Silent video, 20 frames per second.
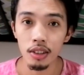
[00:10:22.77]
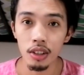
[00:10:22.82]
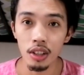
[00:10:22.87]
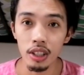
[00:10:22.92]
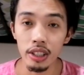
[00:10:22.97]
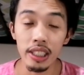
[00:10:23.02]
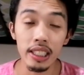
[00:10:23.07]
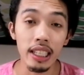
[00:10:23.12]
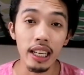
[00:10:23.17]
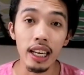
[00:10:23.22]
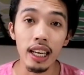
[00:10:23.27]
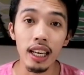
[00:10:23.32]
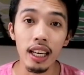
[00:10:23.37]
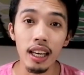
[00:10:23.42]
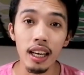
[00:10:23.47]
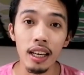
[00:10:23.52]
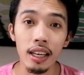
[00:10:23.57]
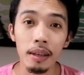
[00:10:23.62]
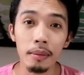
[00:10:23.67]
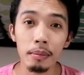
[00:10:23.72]
or
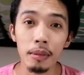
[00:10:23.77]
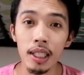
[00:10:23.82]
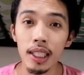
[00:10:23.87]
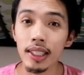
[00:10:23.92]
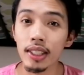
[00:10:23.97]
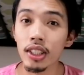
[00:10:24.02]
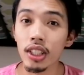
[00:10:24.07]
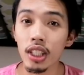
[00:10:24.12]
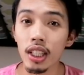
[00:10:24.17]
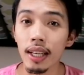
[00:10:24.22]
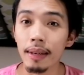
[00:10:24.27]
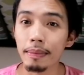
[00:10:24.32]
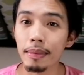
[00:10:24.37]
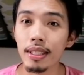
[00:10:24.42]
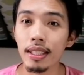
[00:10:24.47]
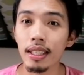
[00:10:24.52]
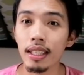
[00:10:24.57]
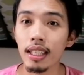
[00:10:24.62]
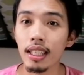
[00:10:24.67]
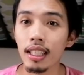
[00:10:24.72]
say I'm a little
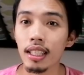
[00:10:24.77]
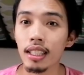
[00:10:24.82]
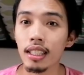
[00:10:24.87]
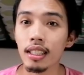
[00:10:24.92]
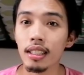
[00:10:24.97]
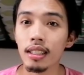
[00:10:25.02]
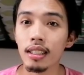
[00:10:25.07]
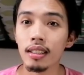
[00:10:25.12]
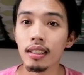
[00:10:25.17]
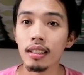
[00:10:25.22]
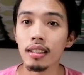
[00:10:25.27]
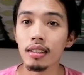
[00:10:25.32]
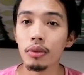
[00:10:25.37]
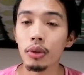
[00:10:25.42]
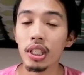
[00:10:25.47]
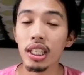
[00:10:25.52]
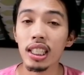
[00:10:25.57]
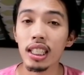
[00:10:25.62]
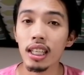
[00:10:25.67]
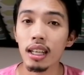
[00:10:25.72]
clumsy in
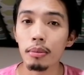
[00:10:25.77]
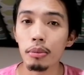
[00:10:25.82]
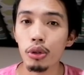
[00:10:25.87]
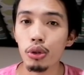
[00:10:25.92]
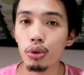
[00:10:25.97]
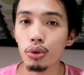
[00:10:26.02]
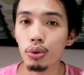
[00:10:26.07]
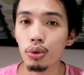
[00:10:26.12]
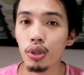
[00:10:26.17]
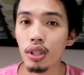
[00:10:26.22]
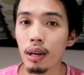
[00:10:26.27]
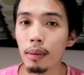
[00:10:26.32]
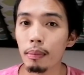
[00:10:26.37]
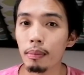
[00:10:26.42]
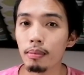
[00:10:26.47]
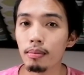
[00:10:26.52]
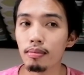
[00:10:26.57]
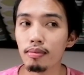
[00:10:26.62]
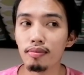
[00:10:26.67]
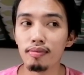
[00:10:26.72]
when it comes to
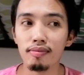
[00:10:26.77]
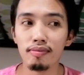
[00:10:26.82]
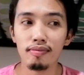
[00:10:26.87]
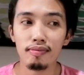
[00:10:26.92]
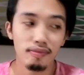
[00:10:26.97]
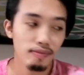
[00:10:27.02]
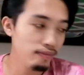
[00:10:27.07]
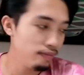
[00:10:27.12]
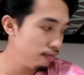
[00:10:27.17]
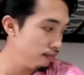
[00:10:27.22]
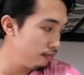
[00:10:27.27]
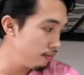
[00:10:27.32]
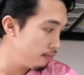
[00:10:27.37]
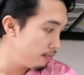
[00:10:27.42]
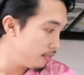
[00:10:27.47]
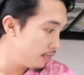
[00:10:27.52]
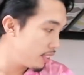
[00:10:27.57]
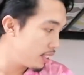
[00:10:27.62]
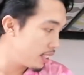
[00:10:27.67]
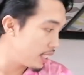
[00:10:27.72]
some
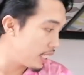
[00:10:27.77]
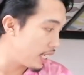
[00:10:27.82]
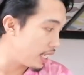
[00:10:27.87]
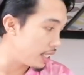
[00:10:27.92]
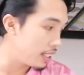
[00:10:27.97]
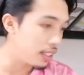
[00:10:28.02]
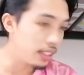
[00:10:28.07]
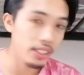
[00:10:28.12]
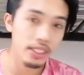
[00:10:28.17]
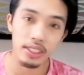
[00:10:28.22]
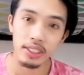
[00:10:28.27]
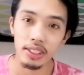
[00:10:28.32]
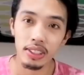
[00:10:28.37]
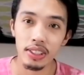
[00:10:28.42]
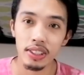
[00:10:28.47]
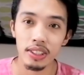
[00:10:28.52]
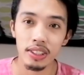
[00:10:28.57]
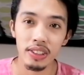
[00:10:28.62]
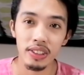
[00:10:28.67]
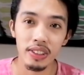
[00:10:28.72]

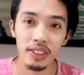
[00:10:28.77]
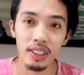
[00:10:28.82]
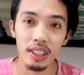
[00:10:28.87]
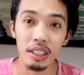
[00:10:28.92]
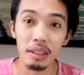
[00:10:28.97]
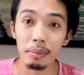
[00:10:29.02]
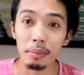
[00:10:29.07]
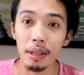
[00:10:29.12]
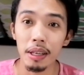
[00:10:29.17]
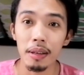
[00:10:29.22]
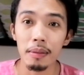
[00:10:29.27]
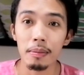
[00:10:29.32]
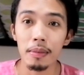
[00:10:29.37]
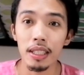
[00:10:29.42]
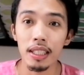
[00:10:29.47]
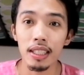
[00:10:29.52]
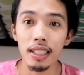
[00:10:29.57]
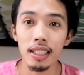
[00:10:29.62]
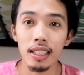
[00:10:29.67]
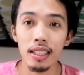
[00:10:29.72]
things in me,
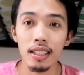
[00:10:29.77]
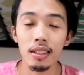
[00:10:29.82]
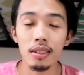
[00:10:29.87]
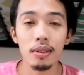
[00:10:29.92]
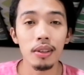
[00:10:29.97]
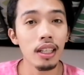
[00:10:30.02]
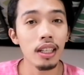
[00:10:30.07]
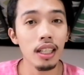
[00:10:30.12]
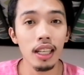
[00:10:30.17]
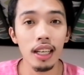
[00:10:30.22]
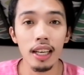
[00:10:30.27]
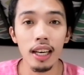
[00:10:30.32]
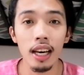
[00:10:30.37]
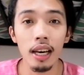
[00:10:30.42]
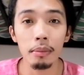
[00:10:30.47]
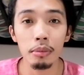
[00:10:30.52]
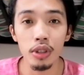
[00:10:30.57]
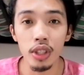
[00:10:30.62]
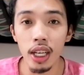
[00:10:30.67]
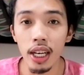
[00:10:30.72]
but well,
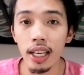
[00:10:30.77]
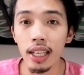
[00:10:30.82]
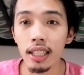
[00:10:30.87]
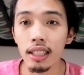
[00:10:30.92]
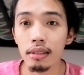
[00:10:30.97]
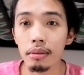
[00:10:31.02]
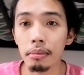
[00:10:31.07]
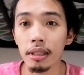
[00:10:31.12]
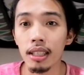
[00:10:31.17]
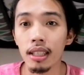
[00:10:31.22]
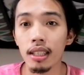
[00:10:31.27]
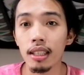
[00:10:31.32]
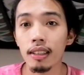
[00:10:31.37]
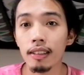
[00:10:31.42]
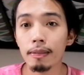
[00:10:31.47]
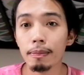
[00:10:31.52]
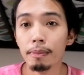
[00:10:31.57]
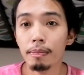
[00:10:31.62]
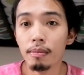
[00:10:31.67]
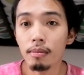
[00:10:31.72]
I'm trying to be
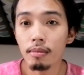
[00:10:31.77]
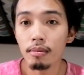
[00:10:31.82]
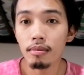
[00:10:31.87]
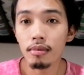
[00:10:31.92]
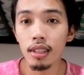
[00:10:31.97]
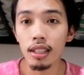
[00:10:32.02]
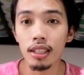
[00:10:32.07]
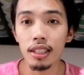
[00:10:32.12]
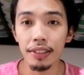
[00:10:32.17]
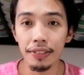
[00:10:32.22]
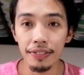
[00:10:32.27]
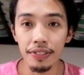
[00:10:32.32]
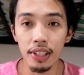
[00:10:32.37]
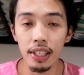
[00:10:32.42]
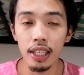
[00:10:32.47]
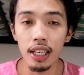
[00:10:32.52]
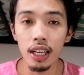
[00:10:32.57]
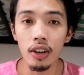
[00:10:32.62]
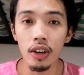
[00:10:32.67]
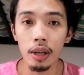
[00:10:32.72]

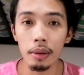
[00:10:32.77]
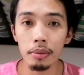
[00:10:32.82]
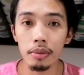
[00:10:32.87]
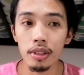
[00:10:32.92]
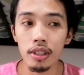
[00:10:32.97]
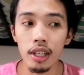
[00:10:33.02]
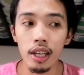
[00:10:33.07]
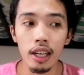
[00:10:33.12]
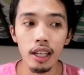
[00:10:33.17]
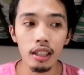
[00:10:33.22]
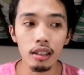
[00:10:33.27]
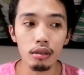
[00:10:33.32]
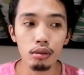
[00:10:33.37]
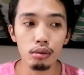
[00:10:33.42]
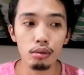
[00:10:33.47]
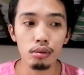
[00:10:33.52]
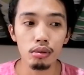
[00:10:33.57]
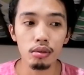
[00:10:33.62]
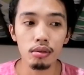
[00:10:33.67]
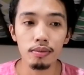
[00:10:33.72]
different now. I'm trying
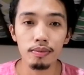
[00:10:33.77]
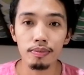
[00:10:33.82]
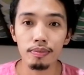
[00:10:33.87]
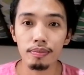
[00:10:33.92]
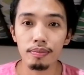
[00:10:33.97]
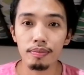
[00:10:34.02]
to